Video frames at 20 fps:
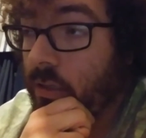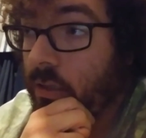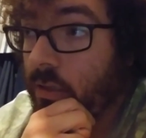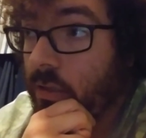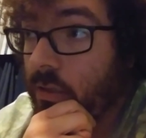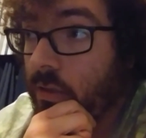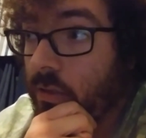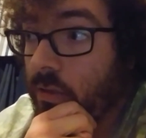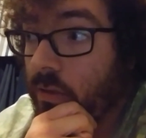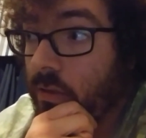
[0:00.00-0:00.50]

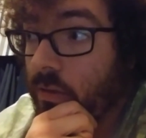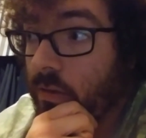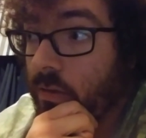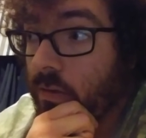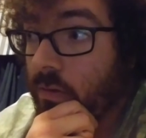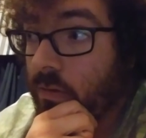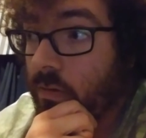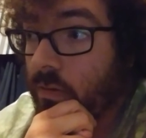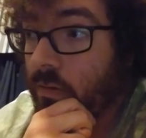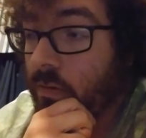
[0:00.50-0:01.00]

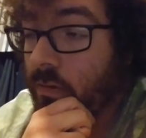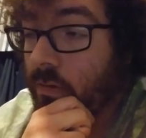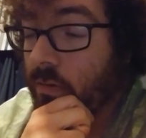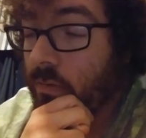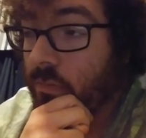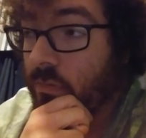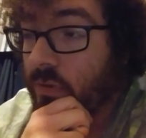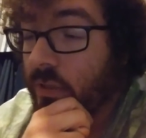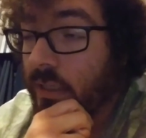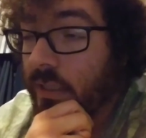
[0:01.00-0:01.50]

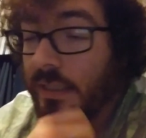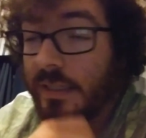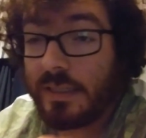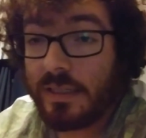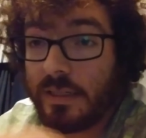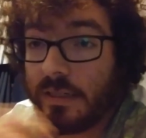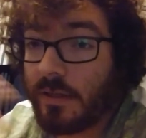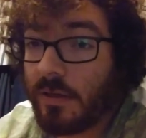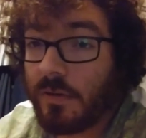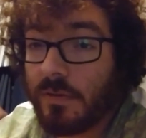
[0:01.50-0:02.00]
I'm trying to
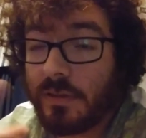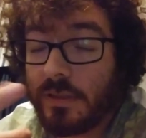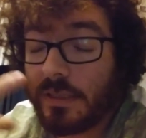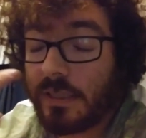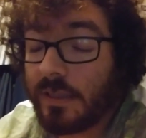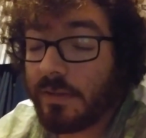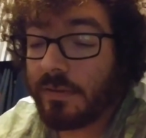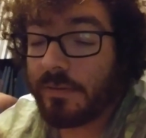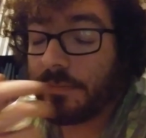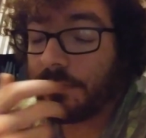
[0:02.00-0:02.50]
get it all
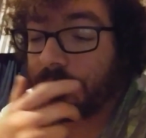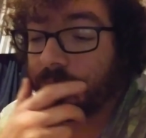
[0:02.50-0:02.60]
together